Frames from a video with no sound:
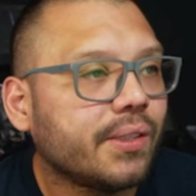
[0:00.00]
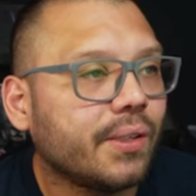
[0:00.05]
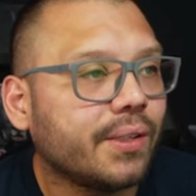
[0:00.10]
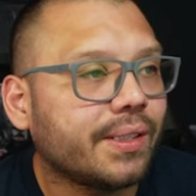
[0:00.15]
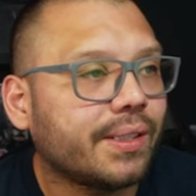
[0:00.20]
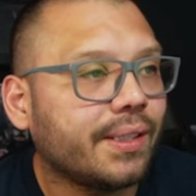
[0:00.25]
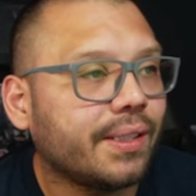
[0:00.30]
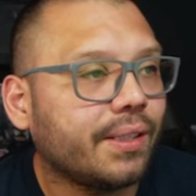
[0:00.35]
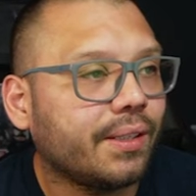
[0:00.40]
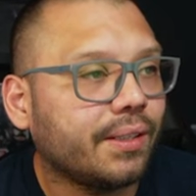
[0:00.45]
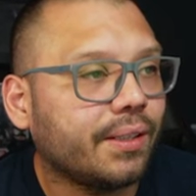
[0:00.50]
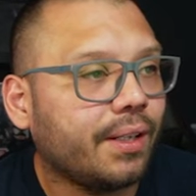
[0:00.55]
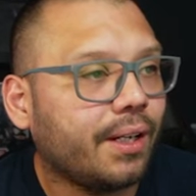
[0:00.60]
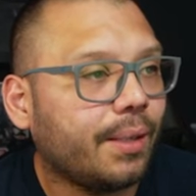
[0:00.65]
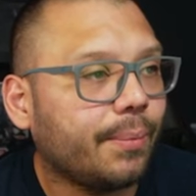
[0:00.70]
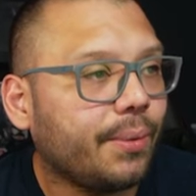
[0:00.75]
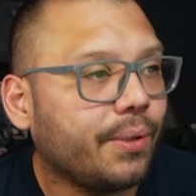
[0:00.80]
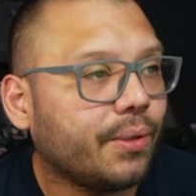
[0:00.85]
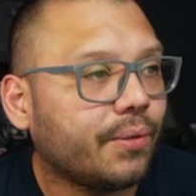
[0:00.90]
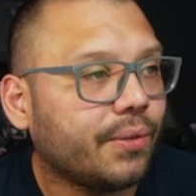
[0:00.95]
So let's click on
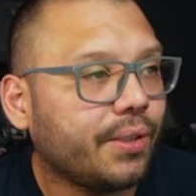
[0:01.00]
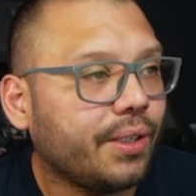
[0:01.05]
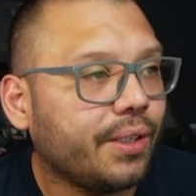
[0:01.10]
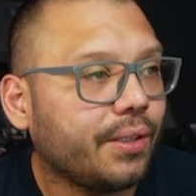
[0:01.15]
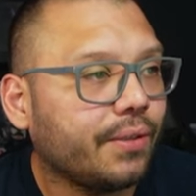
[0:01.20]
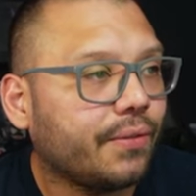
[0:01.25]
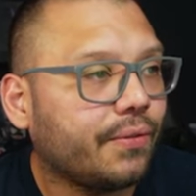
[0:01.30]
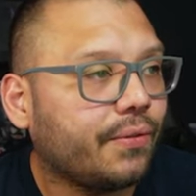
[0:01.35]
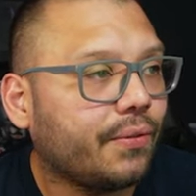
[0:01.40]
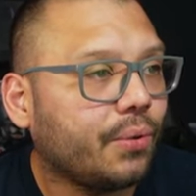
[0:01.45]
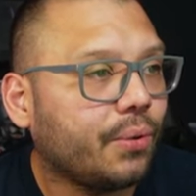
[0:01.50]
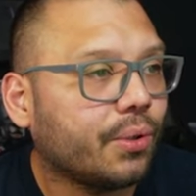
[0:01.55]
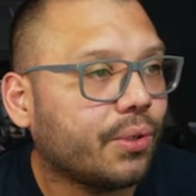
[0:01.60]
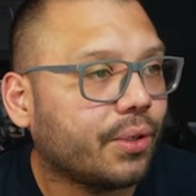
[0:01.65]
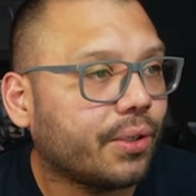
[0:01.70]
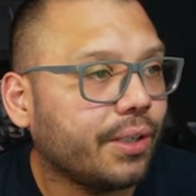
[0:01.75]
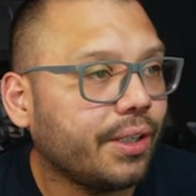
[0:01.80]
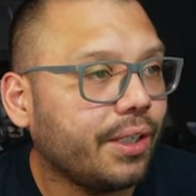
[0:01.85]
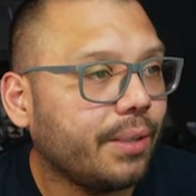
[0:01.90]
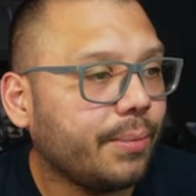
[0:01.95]
copy over here for
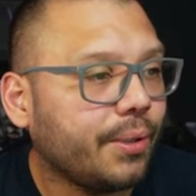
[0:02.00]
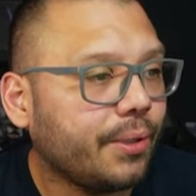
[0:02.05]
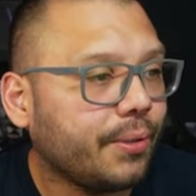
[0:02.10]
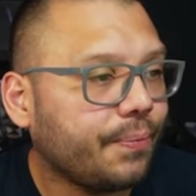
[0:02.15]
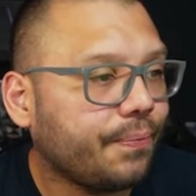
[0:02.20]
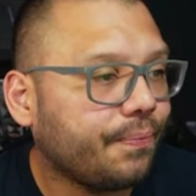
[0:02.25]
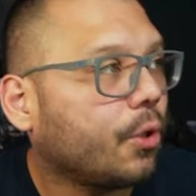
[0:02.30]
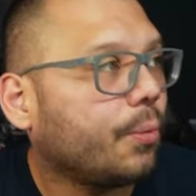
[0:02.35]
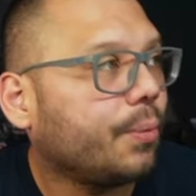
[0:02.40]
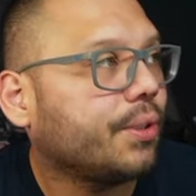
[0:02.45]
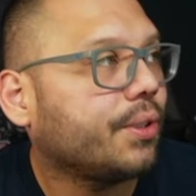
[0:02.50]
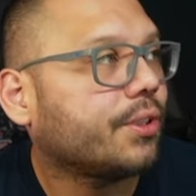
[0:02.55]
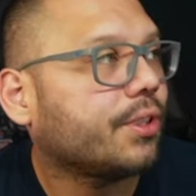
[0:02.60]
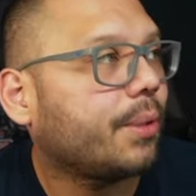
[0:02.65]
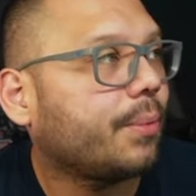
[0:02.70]
our email, open the